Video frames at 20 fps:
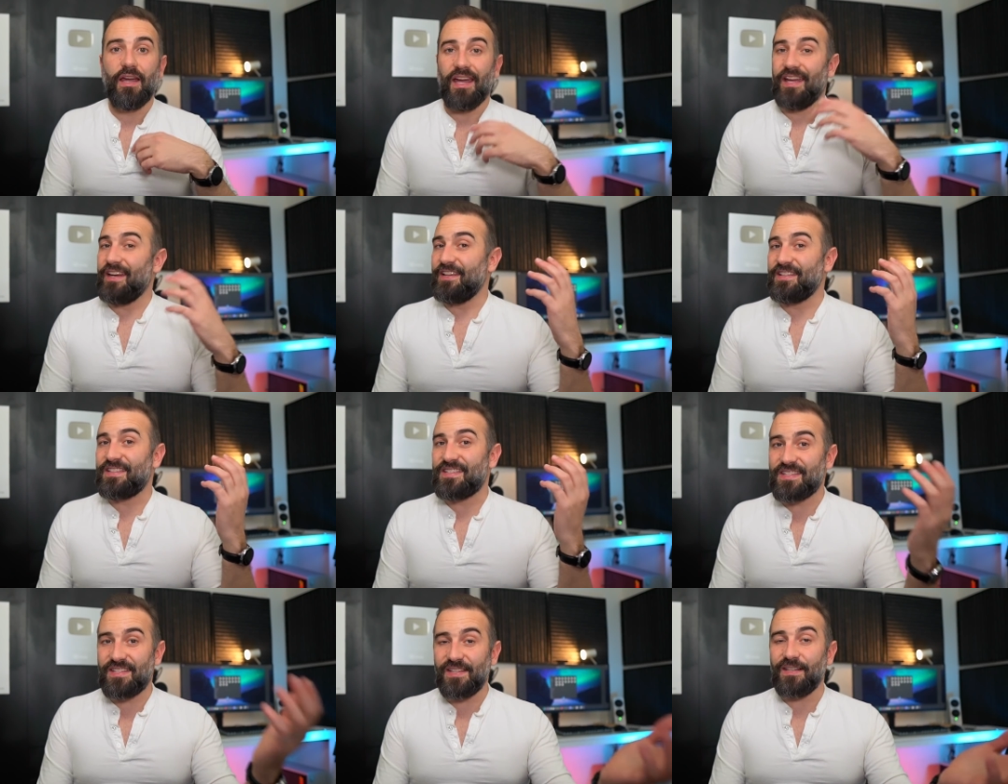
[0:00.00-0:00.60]
And
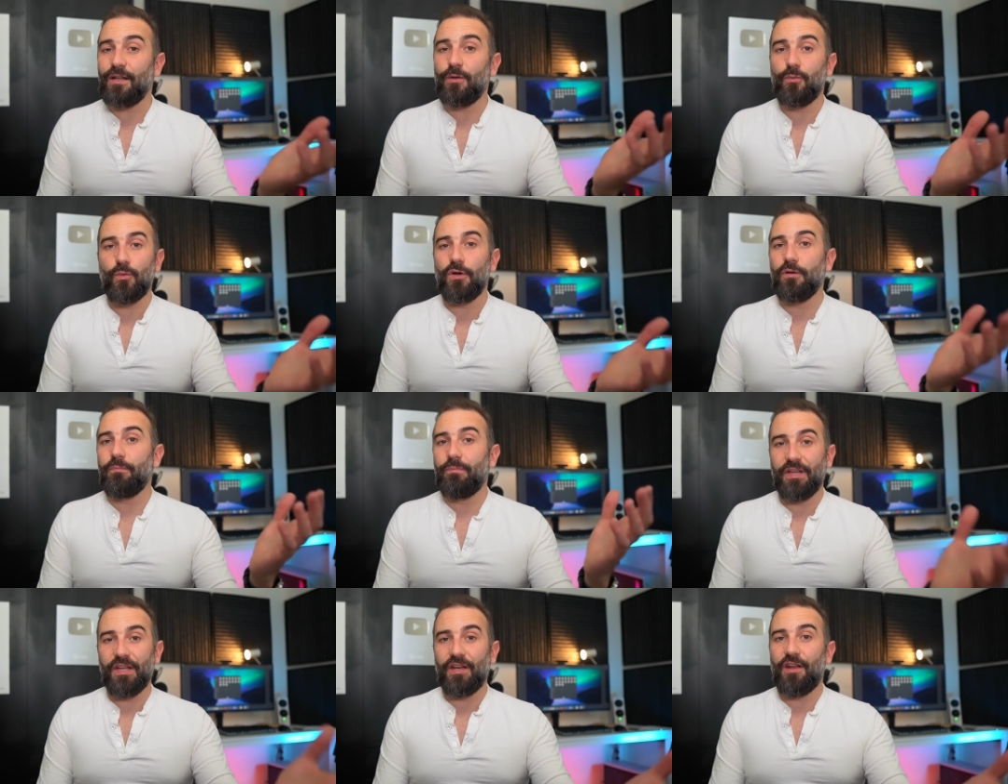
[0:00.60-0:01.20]
it still
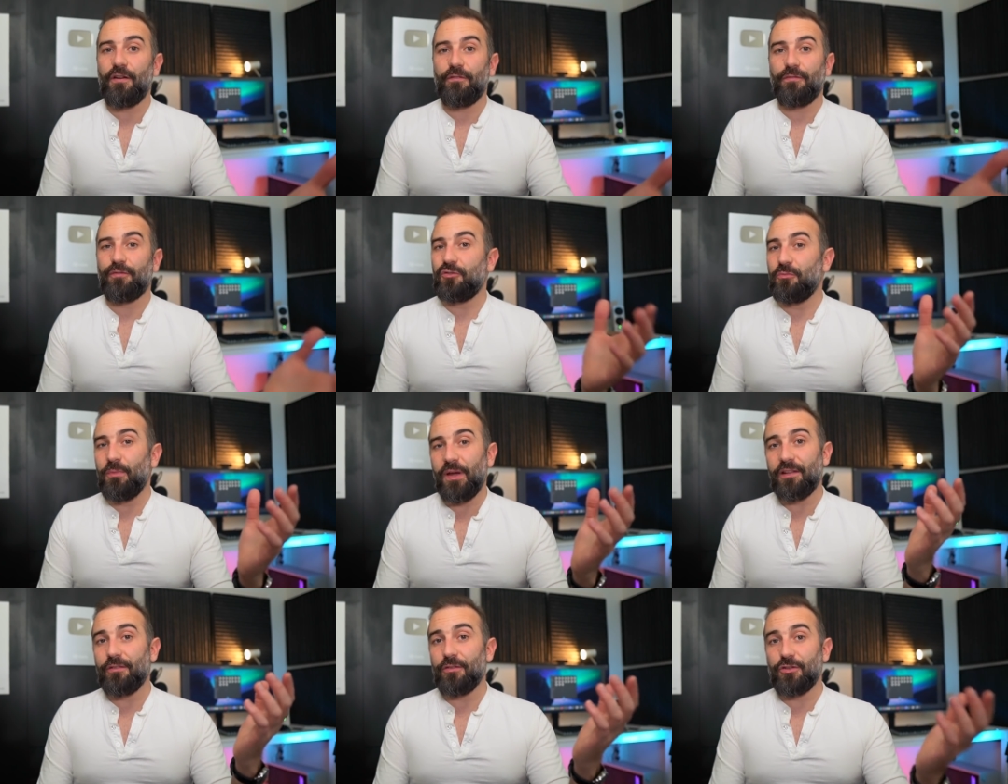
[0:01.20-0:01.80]
won't be enough to
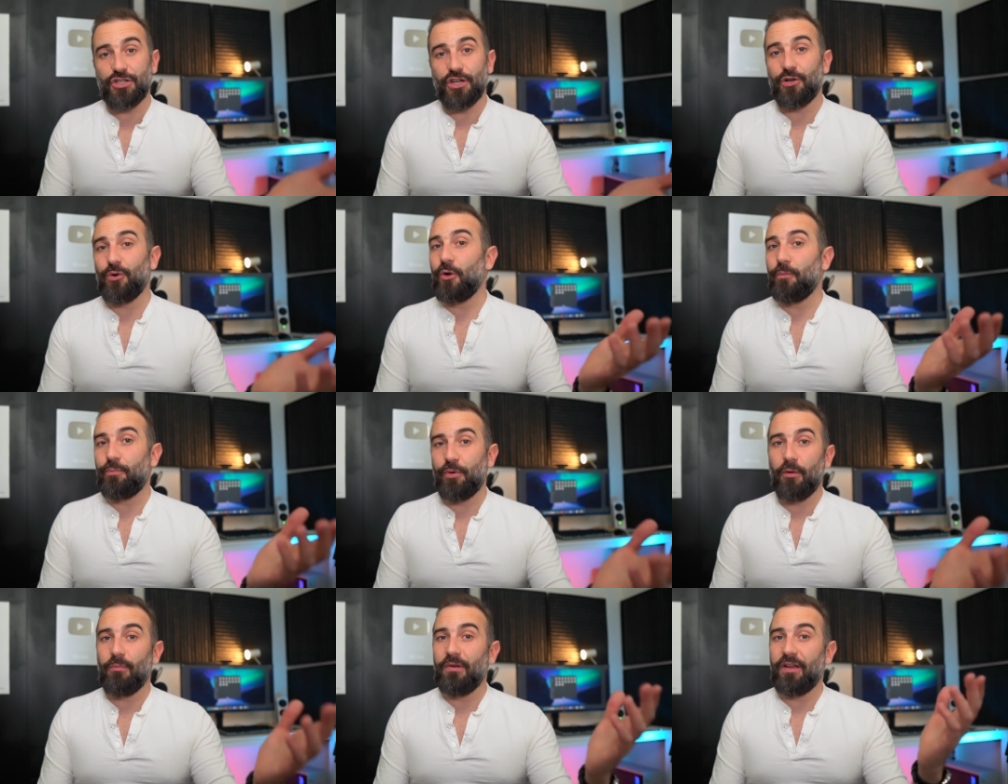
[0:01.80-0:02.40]
make the general
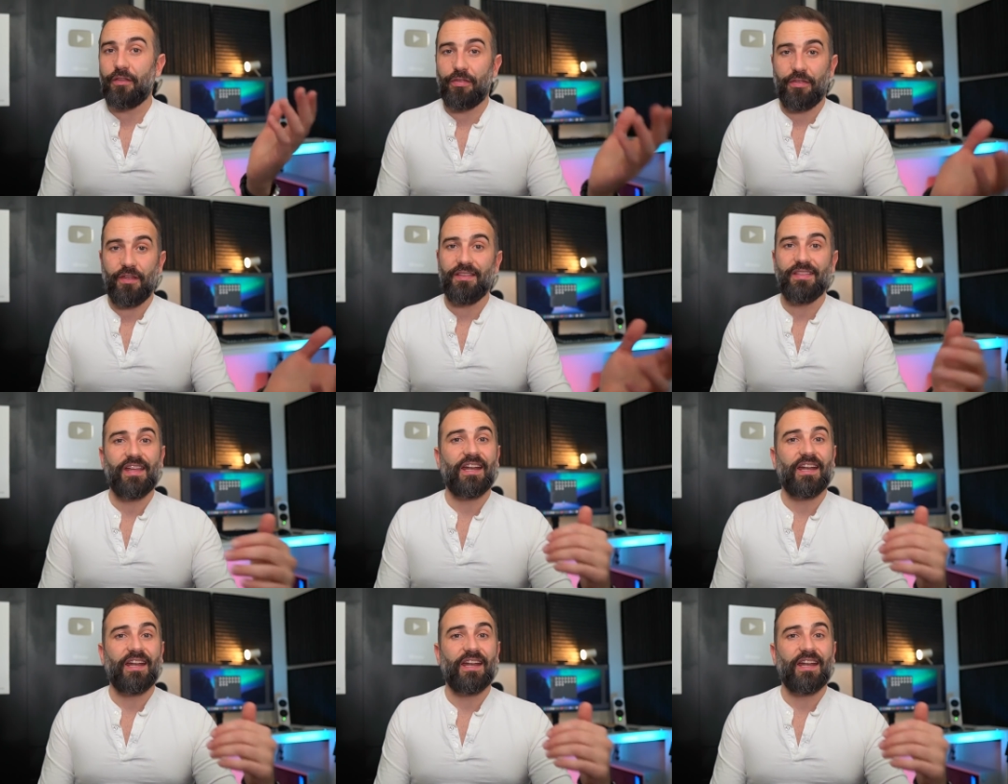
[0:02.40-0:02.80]
public think